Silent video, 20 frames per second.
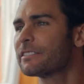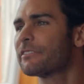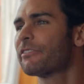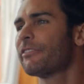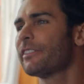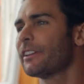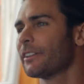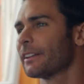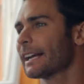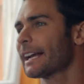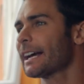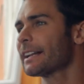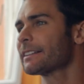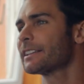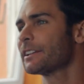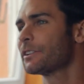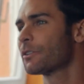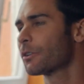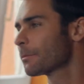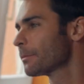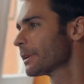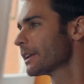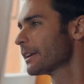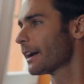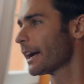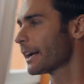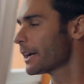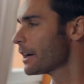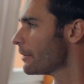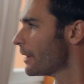the feel? I gotta say,
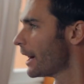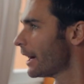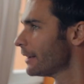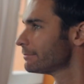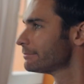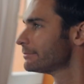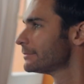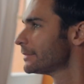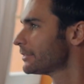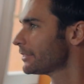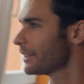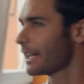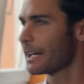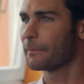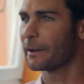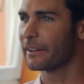normally I go out, fly